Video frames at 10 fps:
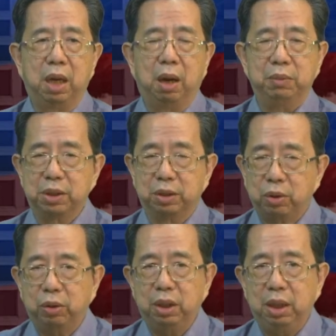Mr.
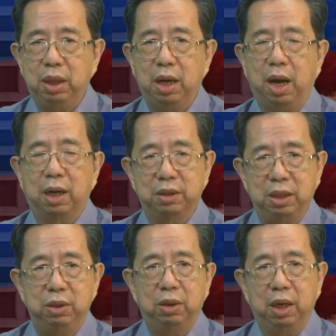Toti
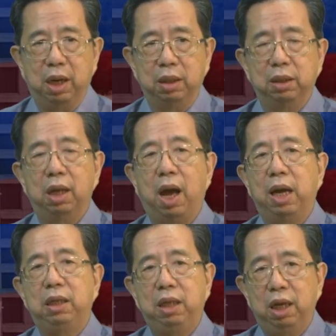Casino, an
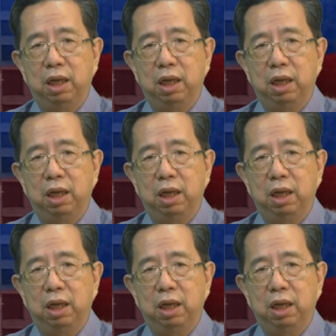IT